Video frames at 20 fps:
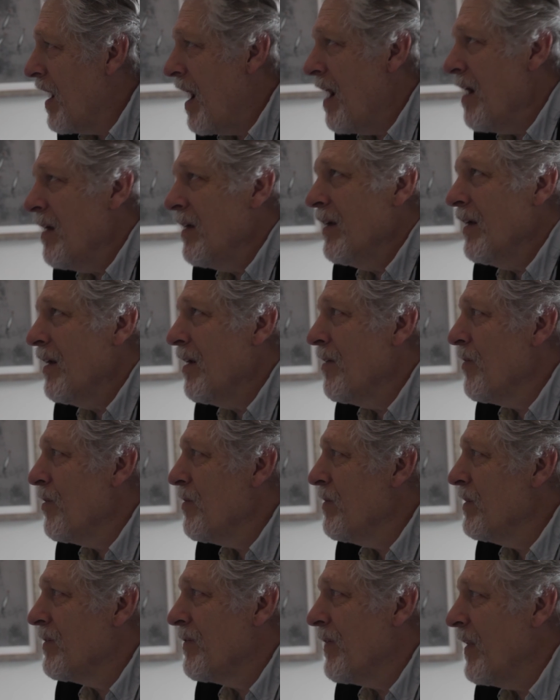I've
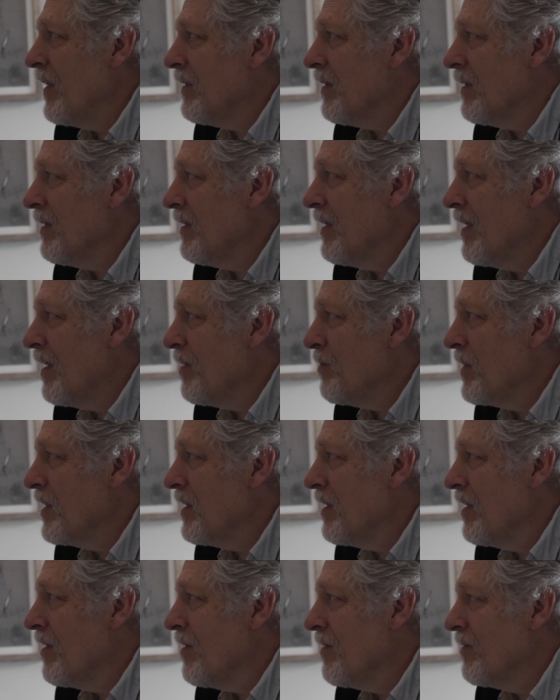always felt it. I
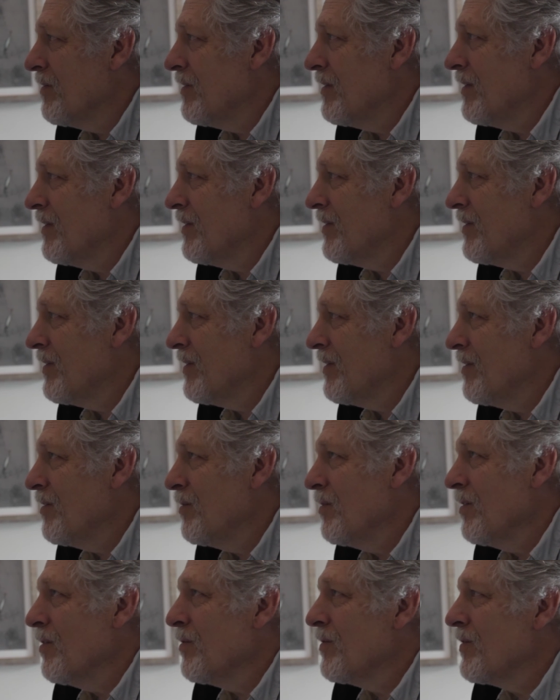mean, there's,
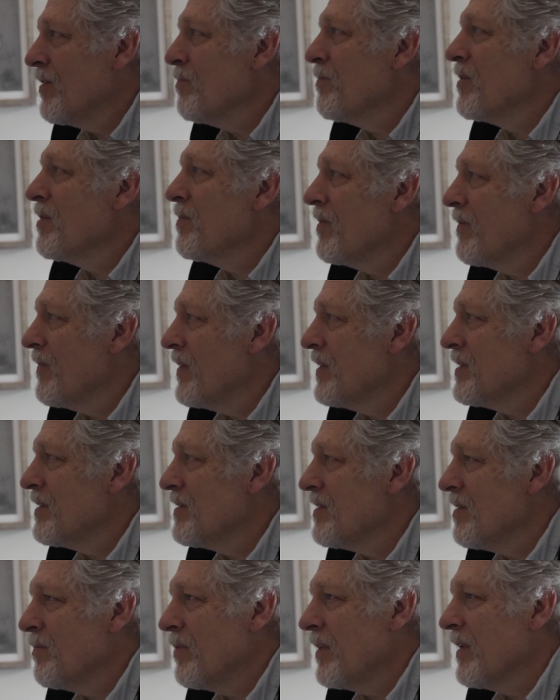some people visit
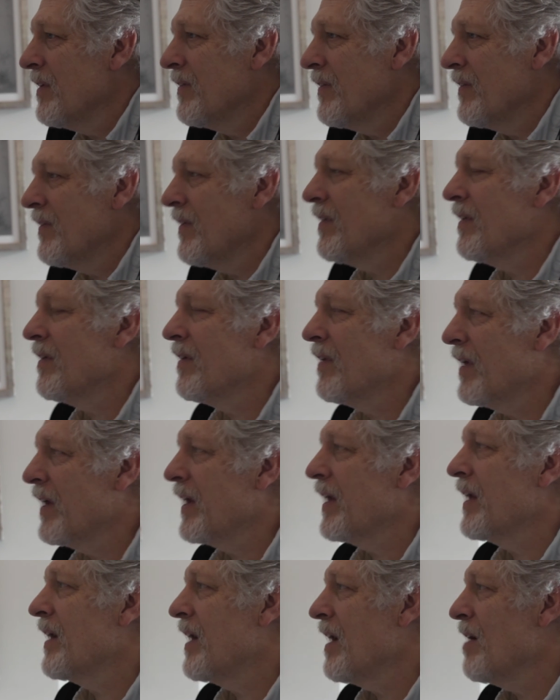some places and they're
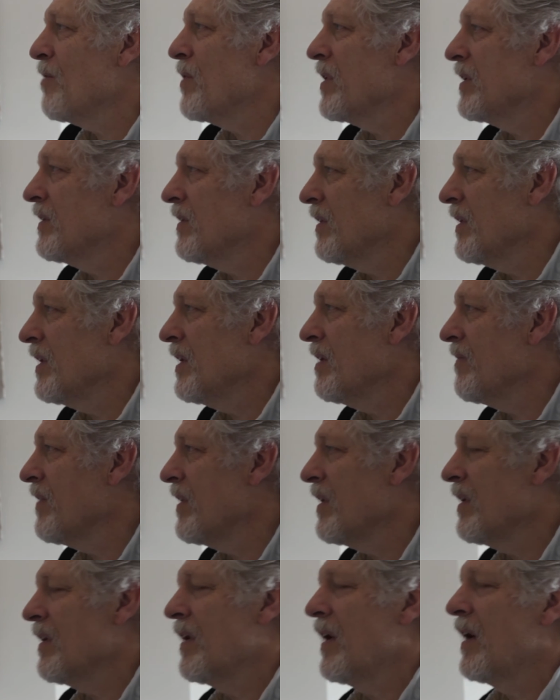like, I can't wait to leave,
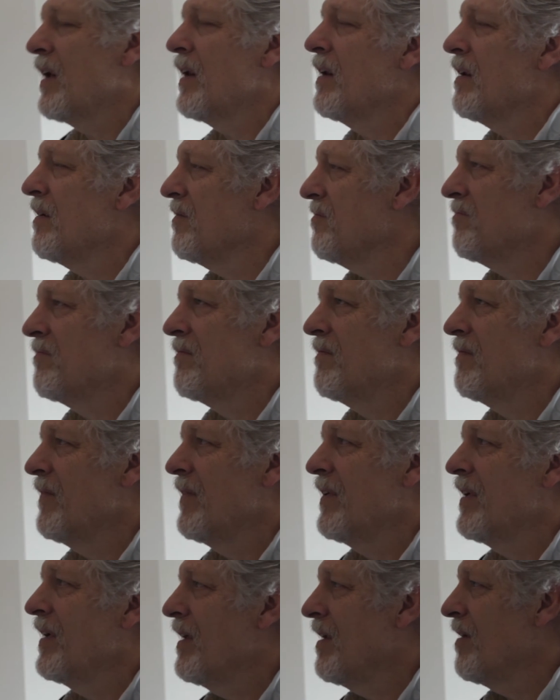and
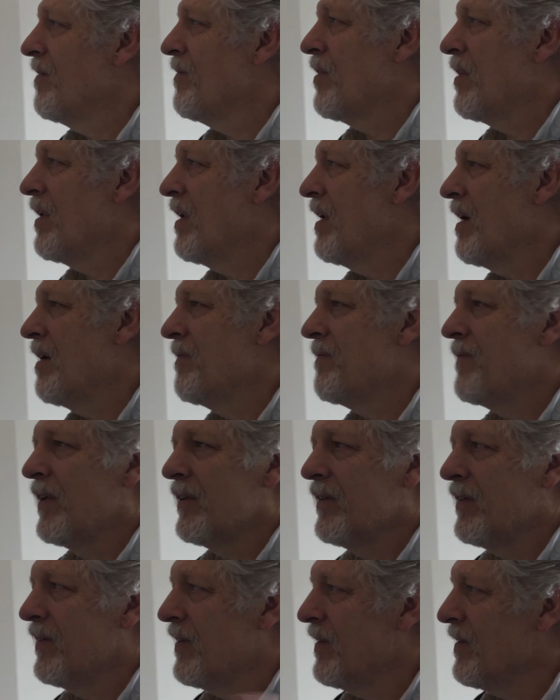I
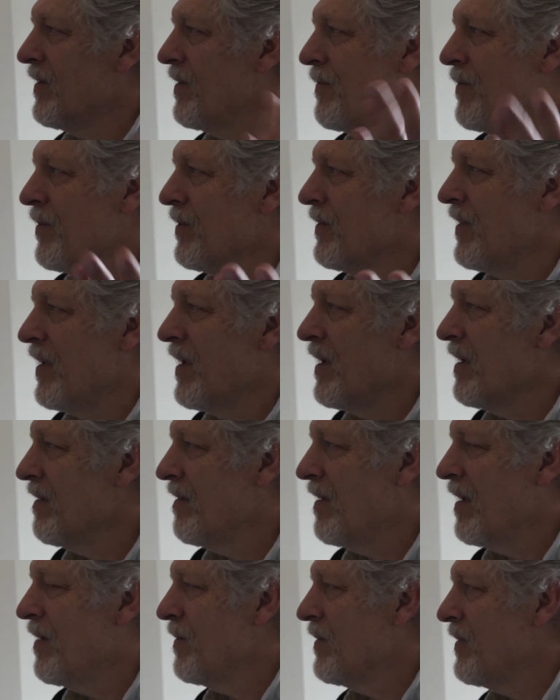felt it since the first day
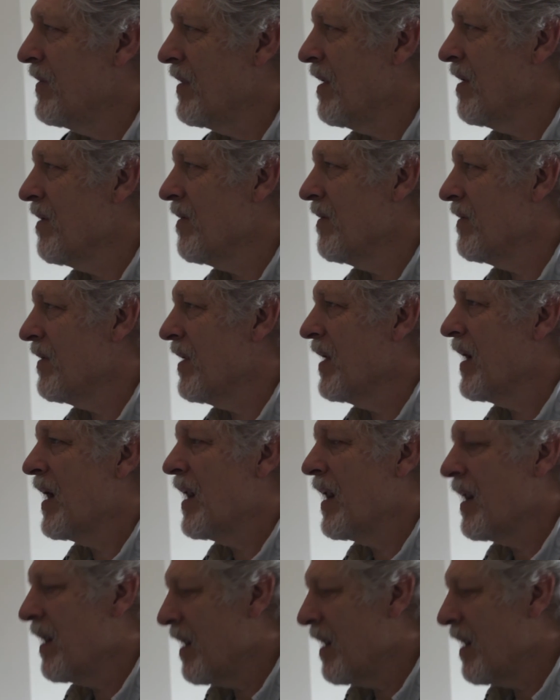I was here. It's like,